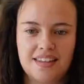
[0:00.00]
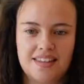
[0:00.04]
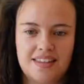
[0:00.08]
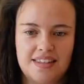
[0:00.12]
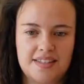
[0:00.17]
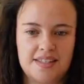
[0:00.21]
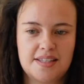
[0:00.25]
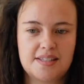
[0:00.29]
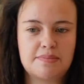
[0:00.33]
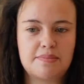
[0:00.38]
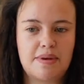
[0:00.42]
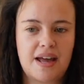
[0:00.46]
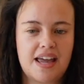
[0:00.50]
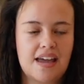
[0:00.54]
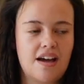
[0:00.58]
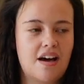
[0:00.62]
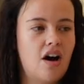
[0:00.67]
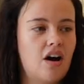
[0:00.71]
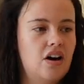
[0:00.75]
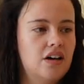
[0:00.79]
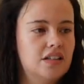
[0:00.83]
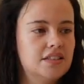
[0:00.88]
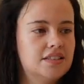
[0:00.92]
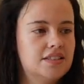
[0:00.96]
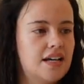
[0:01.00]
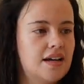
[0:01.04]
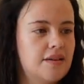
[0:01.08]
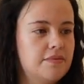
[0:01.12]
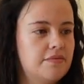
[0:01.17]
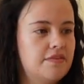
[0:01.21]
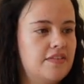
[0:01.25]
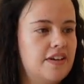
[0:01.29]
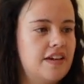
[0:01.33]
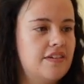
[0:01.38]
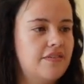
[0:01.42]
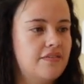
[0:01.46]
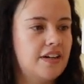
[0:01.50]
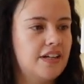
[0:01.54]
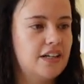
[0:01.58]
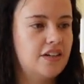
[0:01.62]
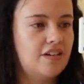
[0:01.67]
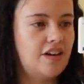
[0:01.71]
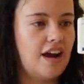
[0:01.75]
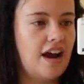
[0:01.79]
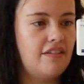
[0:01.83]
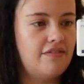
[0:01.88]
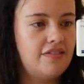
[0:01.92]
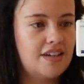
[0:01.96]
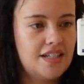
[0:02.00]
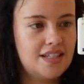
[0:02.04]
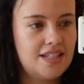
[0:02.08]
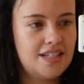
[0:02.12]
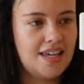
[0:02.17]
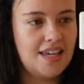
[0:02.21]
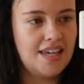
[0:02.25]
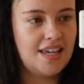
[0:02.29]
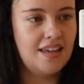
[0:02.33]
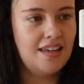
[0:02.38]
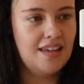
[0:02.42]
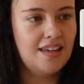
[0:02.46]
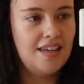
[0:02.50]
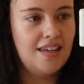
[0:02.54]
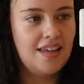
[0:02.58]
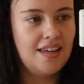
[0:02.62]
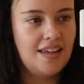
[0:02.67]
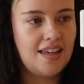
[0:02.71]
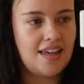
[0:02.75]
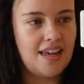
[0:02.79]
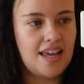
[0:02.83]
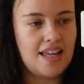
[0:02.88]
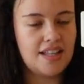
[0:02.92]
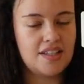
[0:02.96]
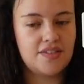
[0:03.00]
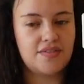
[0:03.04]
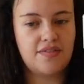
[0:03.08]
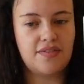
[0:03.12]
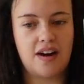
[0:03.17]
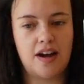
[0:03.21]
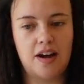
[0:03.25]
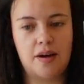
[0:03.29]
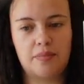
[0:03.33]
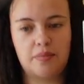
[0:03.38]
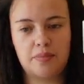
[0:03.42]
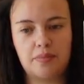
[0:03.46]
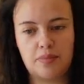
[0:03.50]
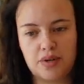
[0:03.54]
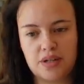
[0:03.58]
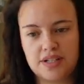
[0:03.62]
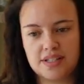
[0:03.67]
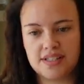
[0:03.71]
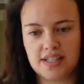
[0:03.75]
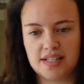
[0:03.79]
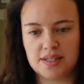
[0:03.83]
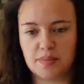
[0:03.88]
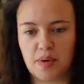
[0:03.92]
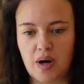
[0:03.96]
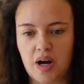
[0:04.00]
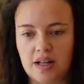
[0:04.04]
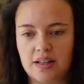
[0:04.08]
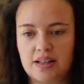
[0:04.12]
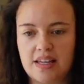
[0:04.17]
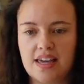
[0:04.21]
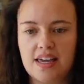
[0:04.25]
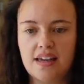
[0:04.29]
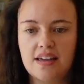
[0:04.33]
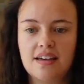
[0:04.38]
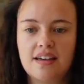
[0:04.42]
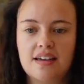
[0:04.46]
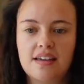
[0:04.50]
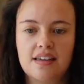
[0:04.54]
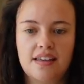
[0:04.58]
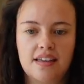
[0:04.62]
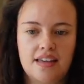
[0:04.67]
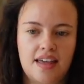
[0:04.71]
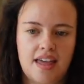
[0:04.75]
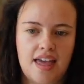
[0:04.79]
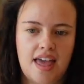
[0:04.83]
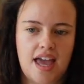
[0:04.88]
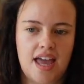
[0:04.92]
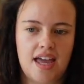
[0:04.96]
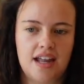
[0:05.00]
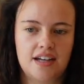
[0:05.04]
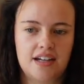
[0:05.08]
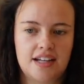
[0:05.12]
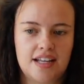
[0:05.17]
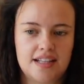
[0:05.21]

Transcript: This is my all-time favorite graphic tee. It's from Princess Polly and